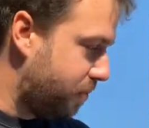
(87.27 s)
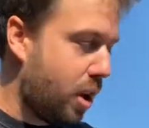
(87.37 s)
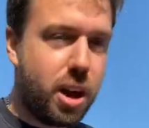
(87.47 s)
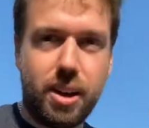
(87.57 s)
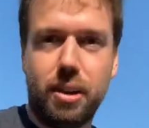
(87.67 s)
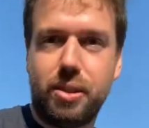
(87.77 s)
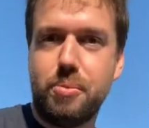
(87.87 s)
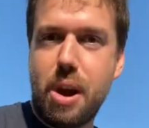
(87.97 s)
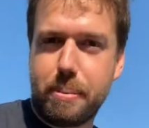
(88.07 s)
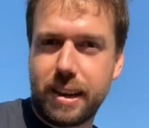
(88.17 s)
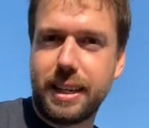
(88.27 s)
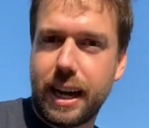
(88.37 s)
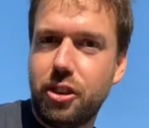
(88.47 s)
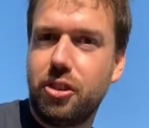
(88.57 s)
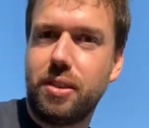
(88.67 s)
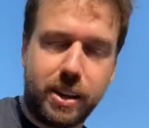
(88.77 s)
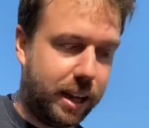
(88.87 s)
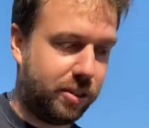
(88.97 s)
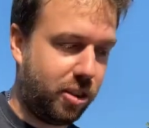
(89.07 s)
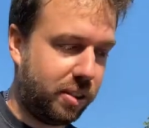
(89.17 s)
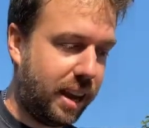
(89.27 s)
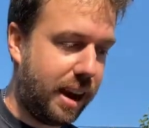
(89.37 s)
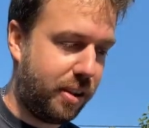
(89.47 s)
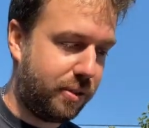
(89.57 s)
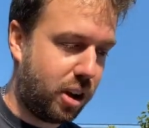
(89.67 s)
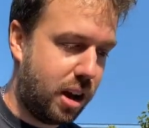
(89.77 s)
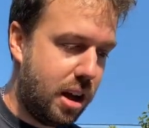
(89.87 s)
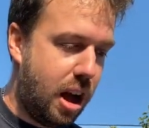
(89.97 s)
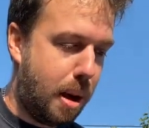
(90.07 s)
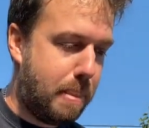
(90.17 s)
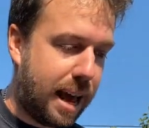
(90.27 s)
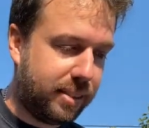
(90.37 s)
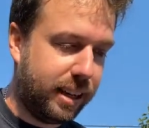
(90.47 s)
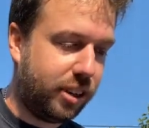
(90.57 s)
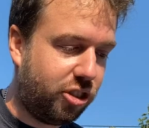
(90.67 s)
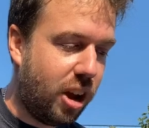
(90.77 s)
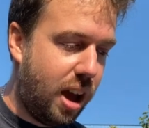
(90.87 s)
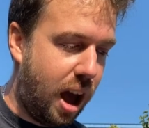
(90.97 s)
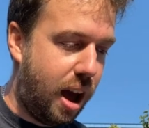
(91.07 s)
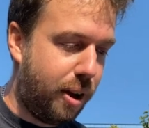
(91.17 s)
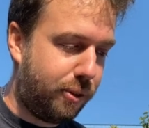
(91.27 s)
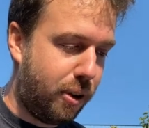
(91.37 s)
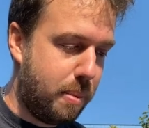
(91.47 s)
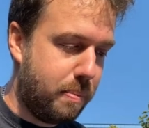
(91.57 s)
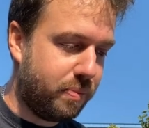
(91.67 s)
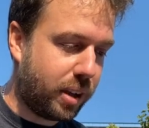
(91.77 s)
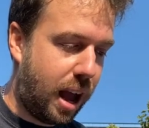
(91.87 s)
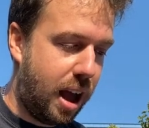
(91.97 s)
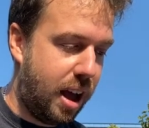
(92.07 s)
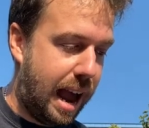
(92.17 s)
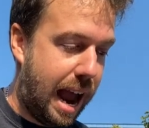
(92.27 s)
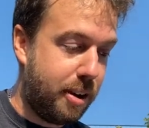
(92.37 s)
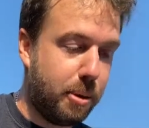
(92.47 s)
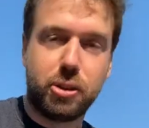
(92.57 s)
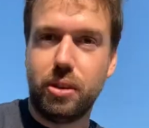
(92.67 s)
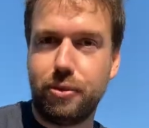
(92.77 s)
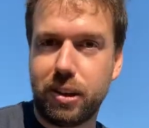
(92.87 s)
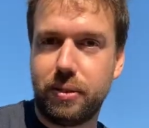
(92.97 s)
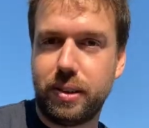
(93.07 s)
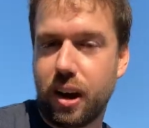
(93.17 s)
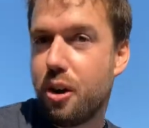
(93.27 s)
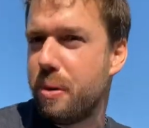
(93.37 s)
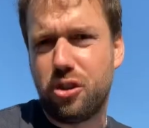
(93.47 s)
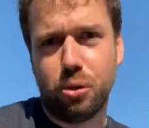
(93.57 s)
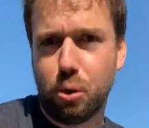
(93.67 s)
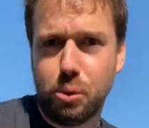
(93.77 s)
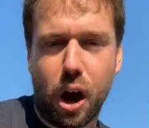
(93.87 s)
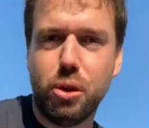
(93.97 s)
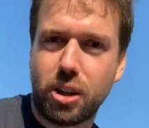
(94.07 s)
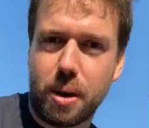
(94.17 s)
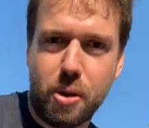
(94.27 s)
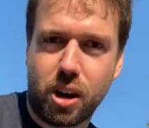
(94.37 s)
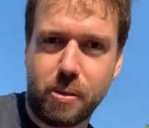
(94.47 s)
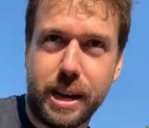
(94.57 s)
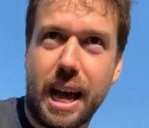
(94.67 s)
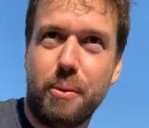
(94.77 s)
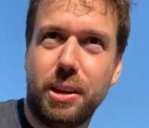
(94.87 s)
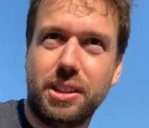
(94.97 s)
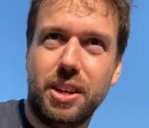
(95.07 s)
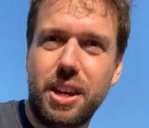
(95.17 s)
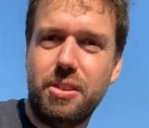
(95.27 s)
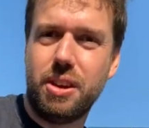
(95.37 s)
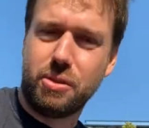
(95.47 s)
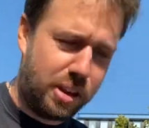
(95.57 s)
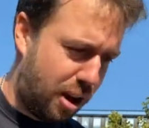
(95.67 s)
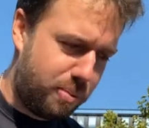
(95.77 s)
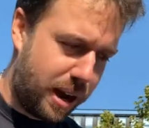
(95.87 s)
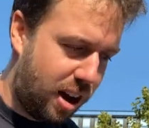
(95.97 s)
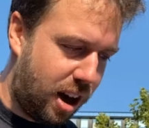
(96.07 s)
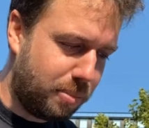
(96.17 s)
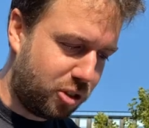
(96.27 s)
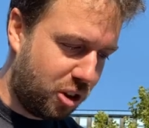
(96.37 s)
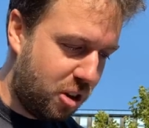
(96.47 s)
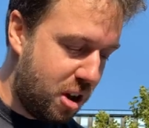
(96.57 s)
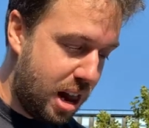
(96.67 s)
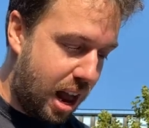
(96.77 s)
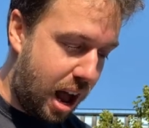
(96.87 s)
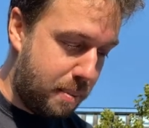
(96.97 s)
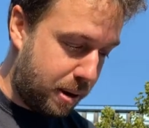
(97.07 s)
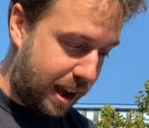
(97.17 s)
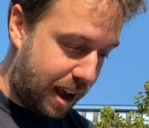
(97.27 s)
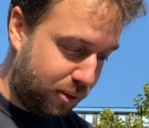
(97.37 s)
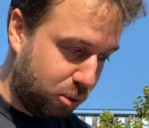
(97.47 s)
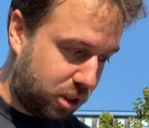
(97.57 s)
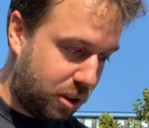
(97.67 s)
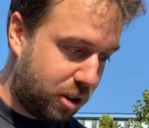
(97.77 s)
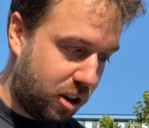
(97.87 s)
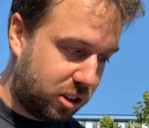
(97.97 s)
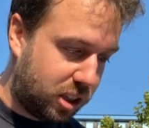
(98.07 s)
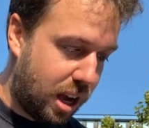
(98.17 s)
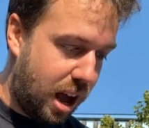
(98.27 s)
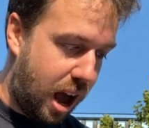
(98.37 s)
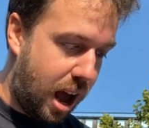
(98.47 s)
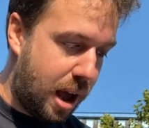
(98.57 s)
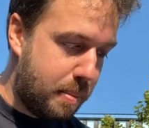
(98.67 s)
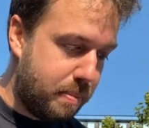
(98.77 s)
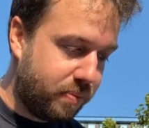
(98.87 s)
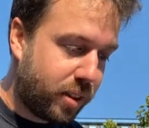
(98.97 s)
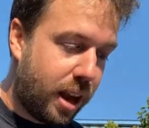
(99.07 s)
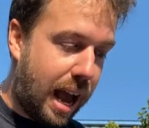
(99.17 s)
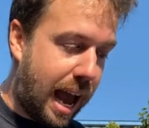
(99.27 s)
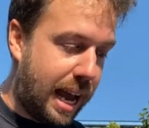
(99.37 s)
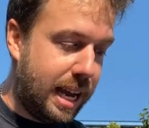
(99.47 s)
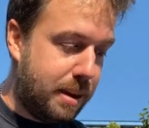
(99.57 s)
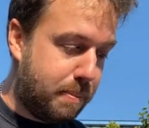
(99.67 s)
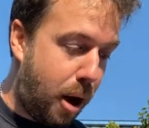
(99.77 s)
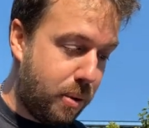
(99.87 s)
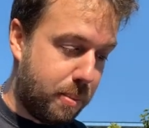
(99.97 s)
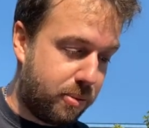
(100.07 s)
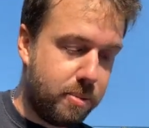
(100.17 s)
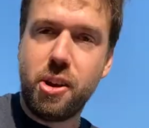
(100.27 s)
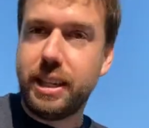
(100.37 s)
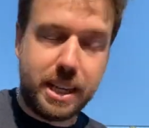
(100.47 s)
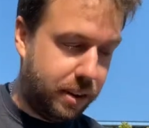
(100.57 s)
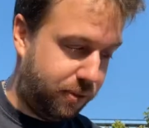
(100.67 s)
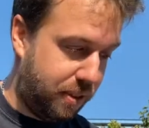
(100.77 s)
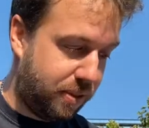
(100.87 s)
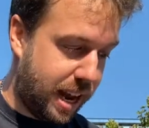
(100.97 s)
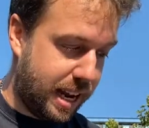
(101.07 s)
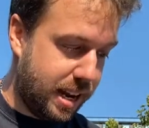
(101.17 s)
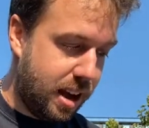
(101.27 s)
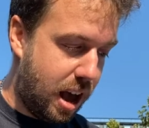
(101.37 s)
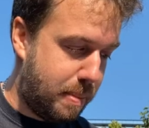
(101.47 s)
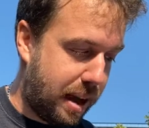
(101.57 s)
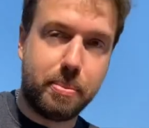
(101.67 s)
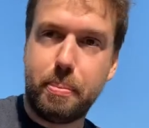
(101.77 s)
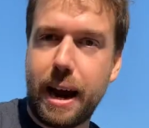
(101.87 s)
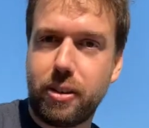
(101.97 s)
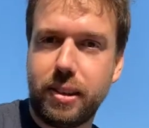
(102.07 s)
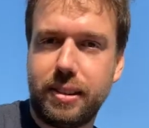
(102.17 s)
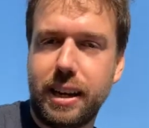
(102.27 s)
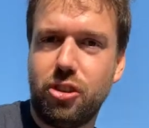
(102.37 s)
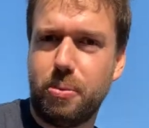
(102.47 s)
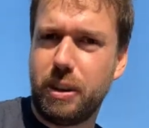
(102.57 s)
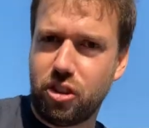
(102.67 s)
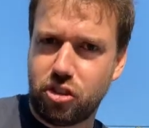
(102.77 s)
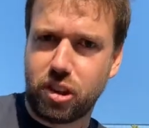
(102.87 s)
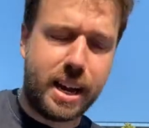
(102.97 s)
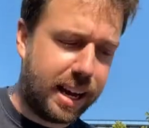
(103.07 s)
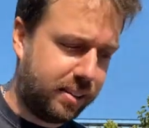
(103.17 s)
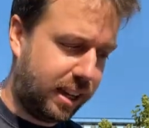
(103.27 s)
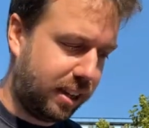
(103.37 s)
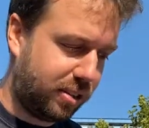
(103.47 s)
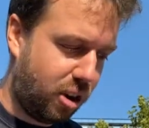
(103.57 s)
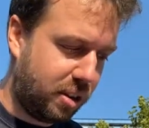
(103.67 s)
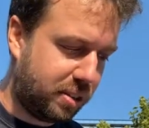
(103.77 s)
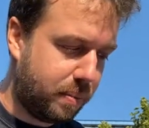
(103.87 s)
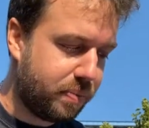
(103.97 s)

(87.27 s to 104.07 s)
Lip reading: kind of some representations of King's Cross here, and I've got a passage from Harry Potter and the Philosopher's Stone, which you'll all know, so I'm not going to read that one to you. You'll know that off by heart, I'm sure. But I have also got a poem from 1915 about St Pancras Station, which is just next to King's Cross.